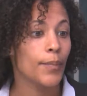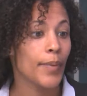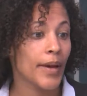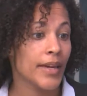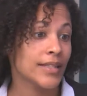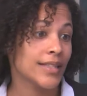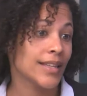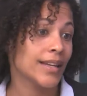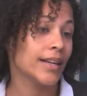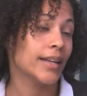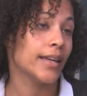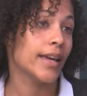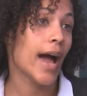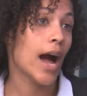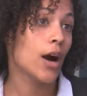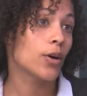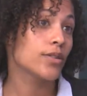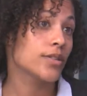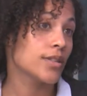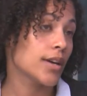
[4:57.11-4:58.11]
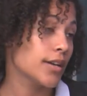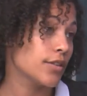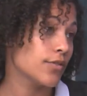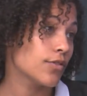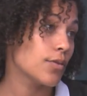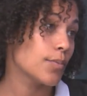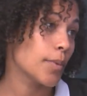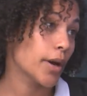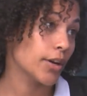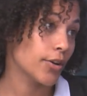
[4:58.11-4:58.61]
basically outside of
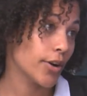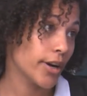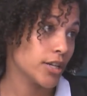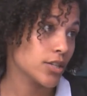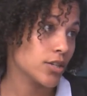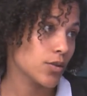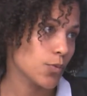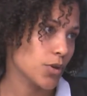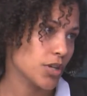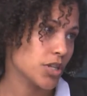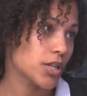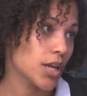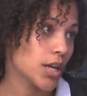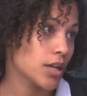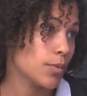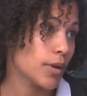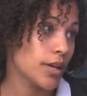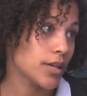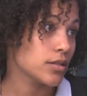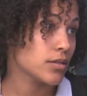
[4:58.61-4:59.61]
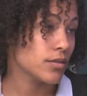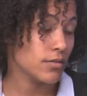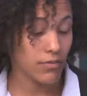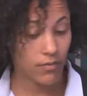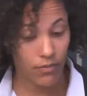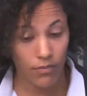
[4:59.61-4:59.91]
the migration, which take place